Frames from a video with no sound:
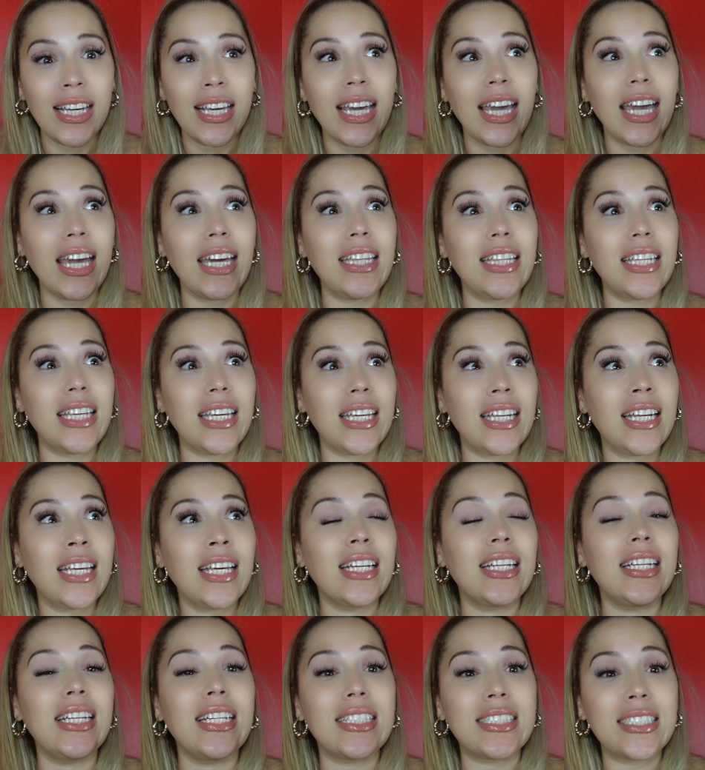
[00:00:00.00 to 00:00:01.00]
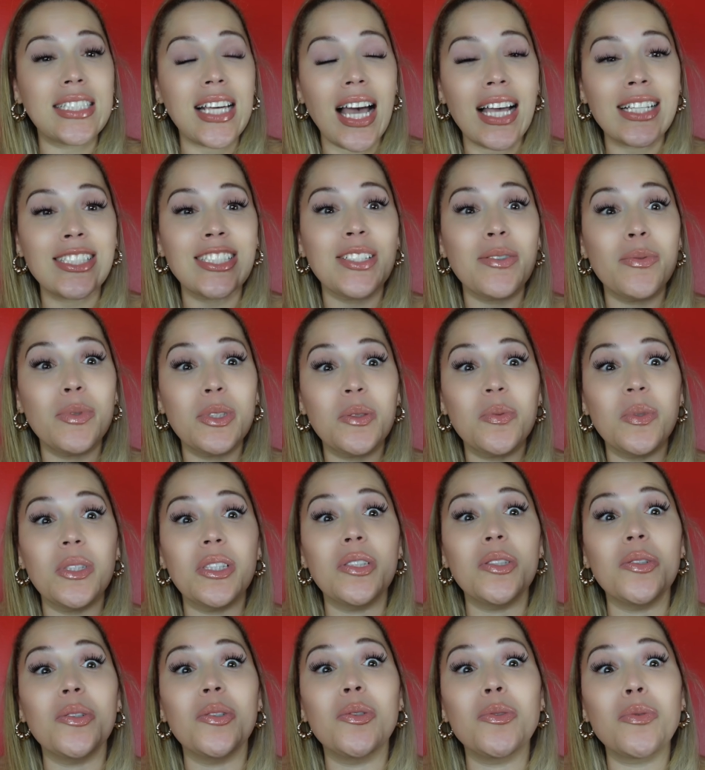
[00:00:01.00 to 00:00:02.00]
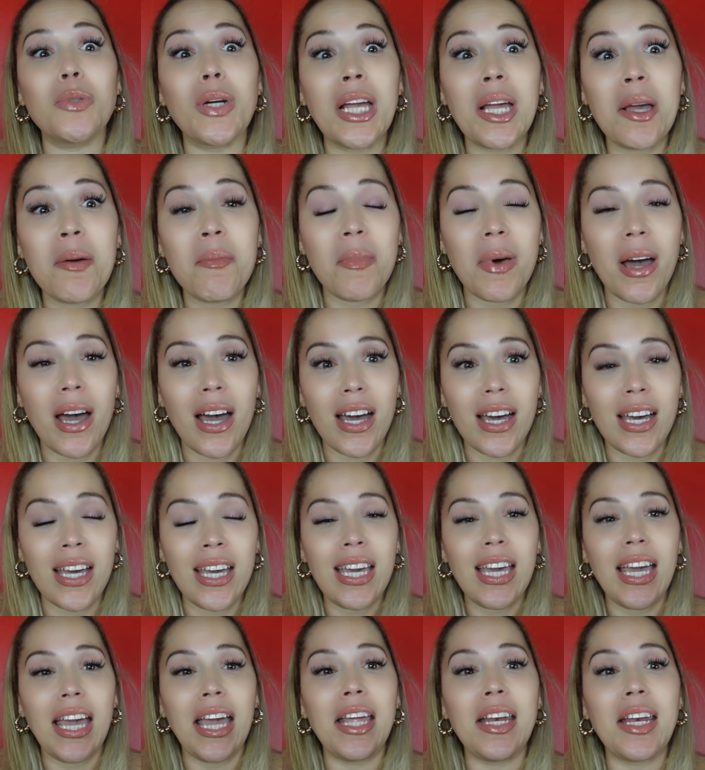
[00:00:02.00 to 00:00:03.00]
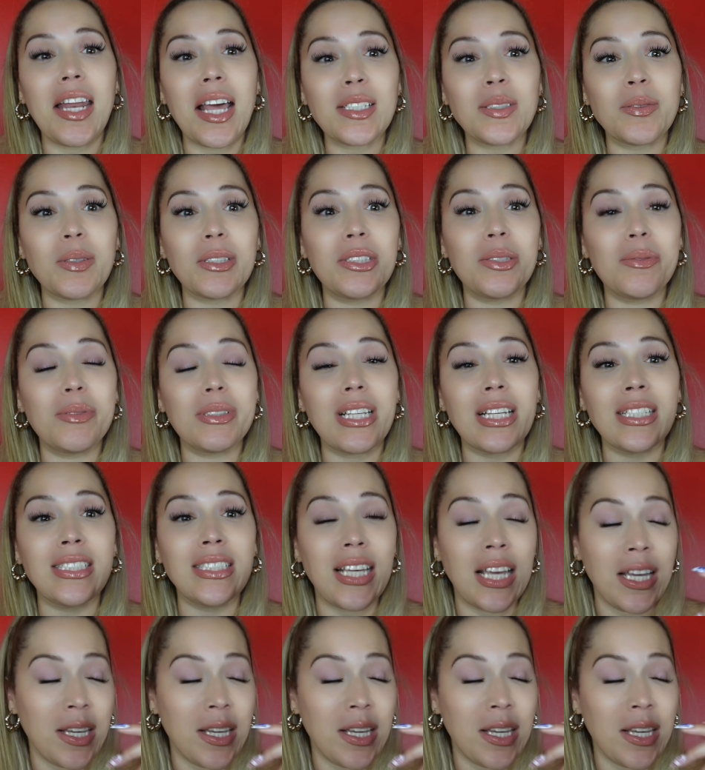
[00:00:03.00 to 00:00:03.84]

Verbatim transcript: And then Natasha was with the grandma. And that's when she was like,